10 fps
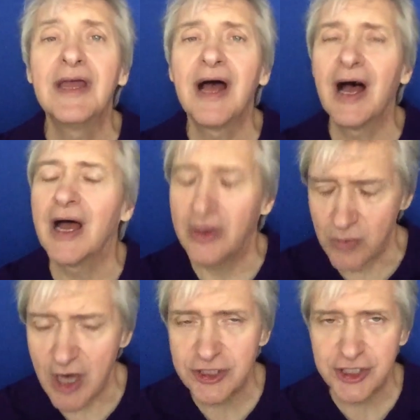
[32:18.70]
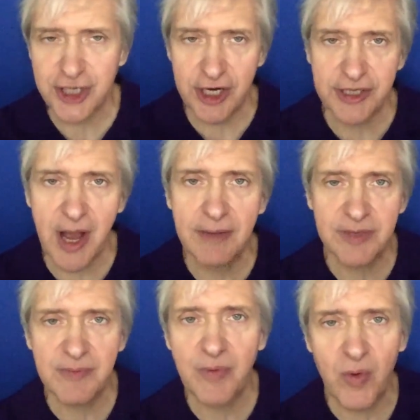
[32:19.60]
uh, Rosh Hashanah Yom
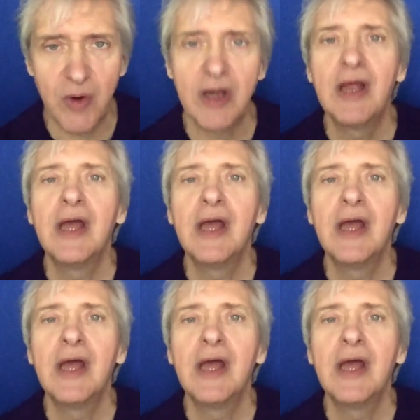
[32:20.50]
Kippur.